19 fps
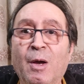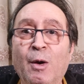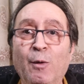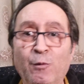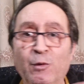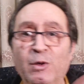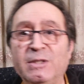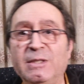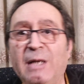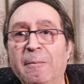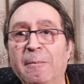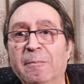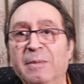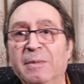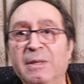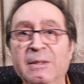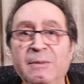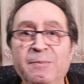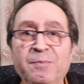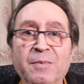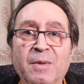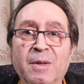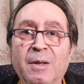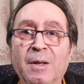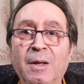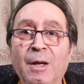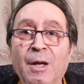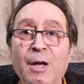For example,
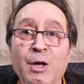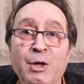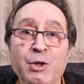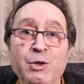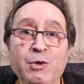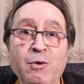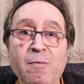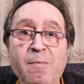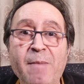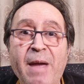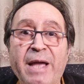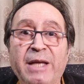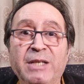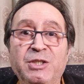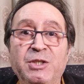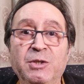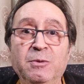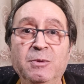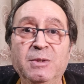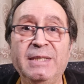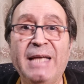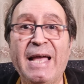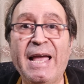you may use